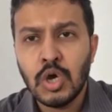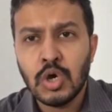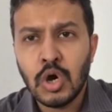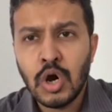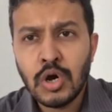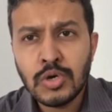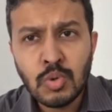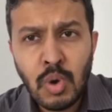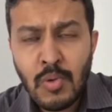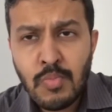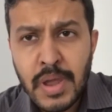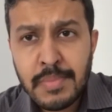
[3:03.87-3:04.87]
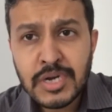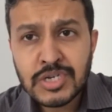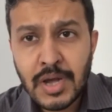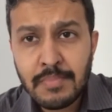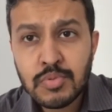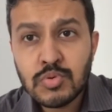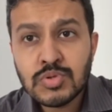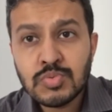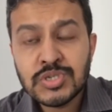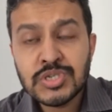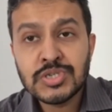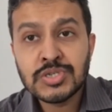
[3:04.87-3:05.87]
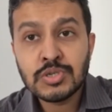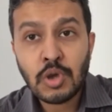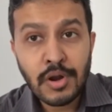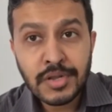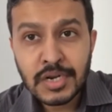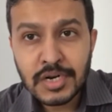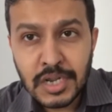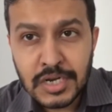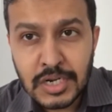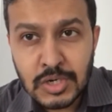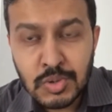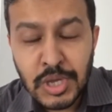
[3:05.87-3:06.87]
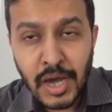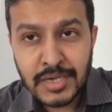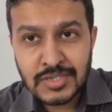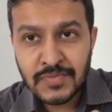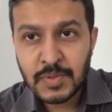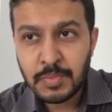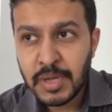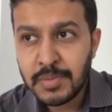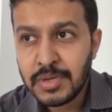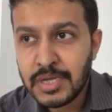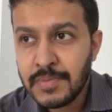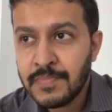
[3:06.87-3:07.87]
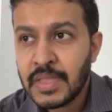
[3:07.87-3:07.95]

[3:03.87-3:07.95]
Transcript: You have baby shampoos which is non-irritating to the eyes of the baby